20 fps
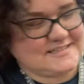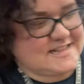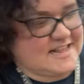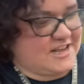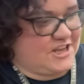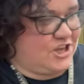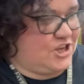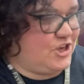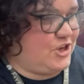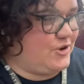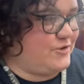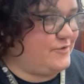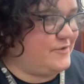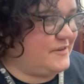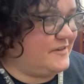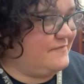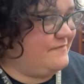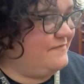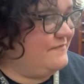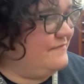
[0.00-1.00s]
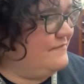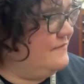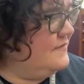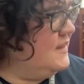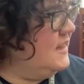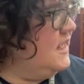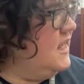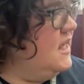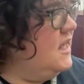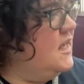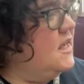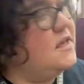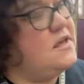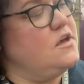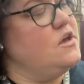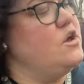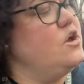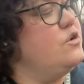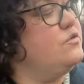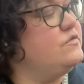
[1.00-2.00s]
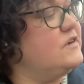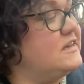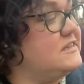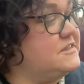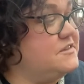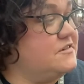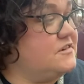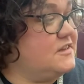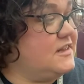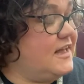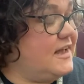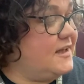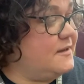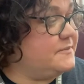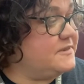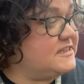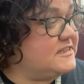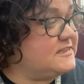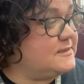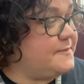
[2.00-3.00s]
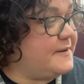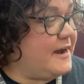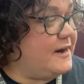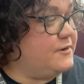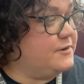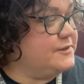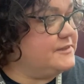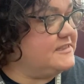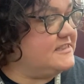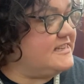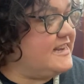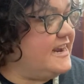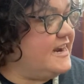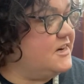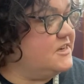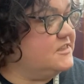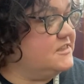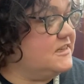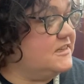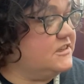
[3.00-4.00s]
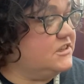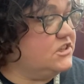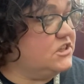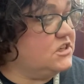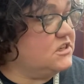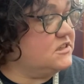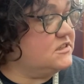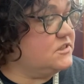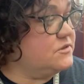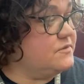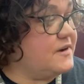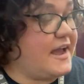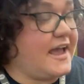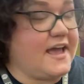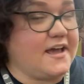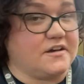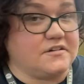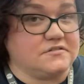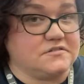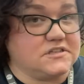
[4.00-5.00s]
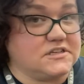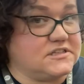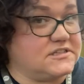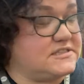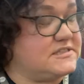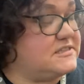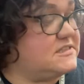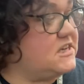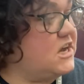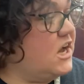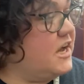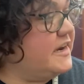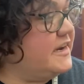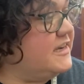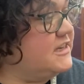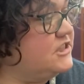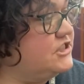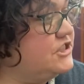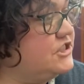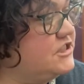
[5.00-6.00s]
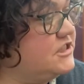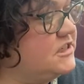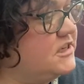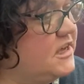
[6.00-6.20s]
that cute? Russell climbed the spiral stairs and looked around, astonished.